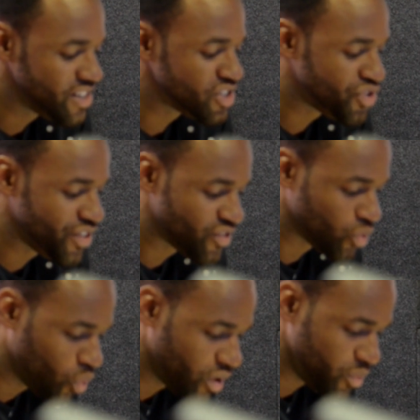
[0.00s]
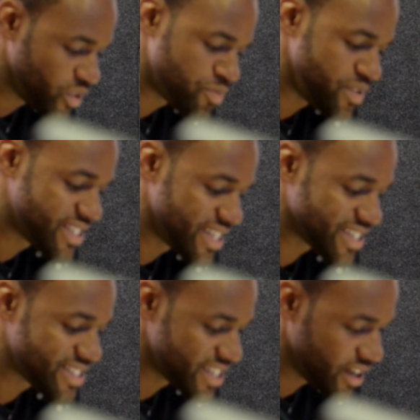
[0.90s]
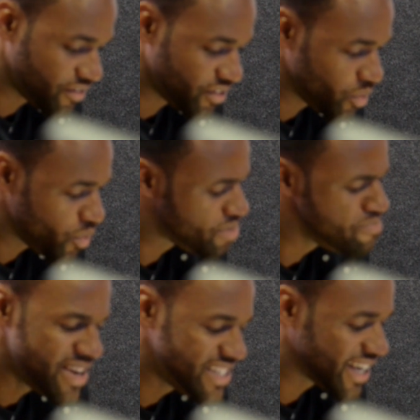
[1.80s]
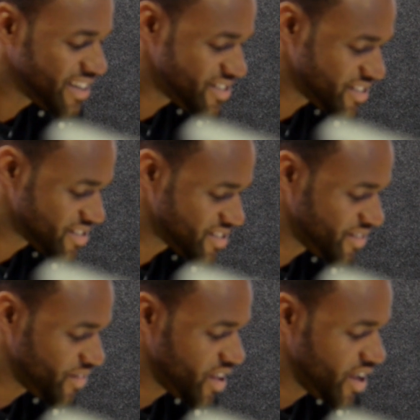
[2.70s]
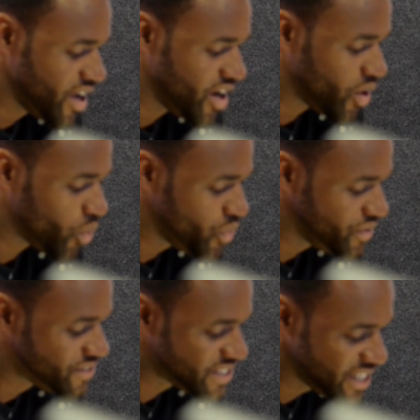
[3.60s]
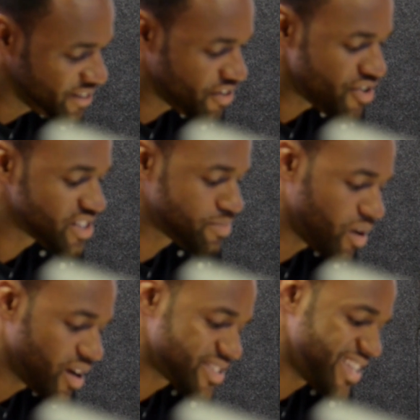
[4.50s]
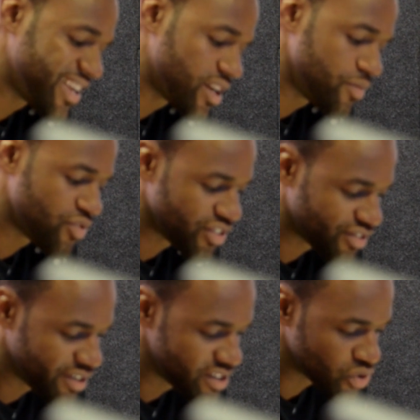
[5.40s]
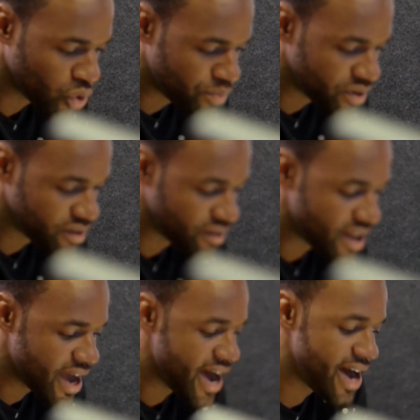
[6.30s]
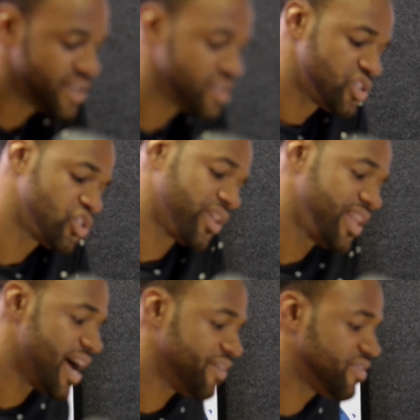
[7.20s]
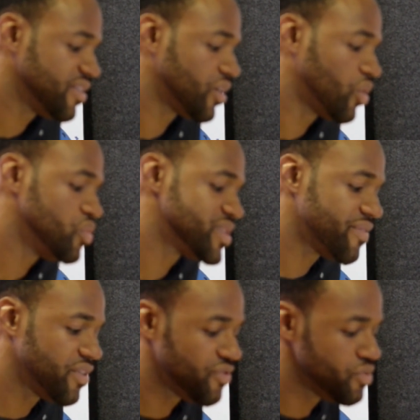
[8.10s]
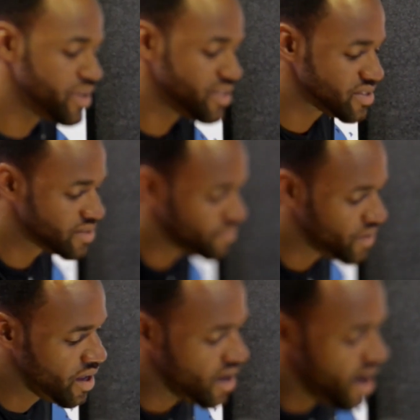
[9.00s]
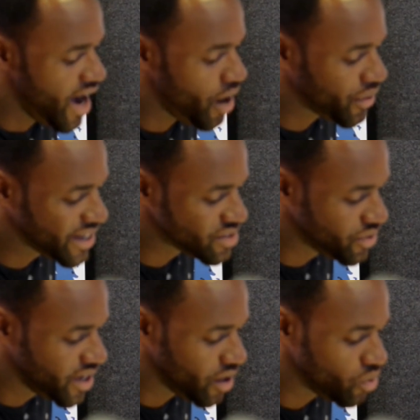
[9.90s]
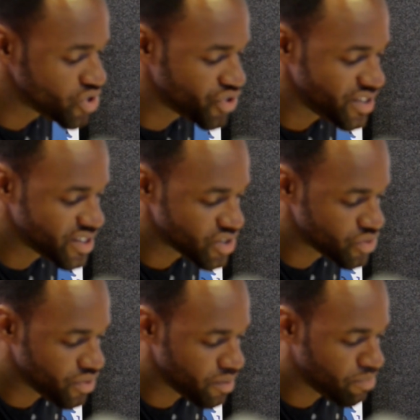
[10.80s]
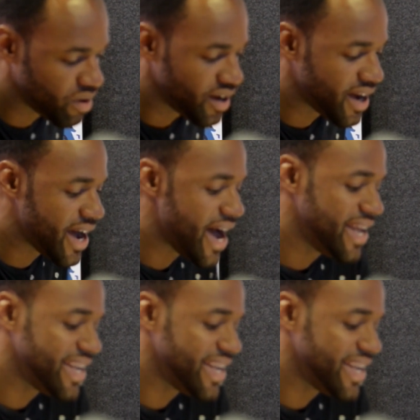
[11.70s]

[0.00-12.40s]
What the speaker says: industry is one which presents itself with many challenges. We've seen various bars, nightclubs, restaurants open and shortly after close after a few months. Our guests today are no strangers to the bar and